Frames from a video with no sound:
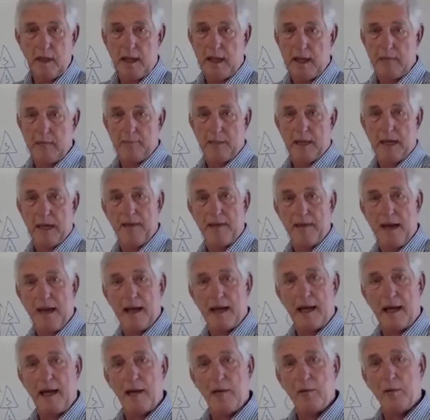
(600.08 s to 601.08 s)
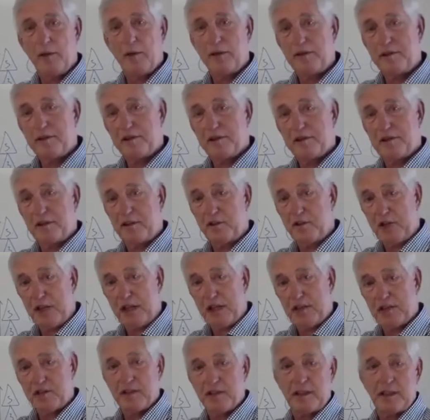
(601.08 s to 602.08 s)
And by that, I would
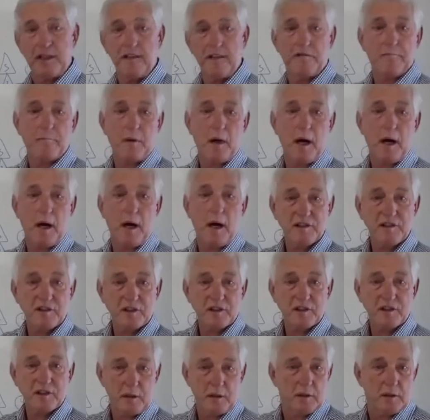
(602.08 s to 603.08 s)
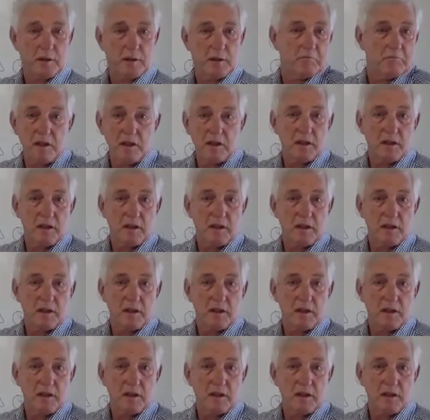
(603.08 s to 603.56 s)
suggest, if possible,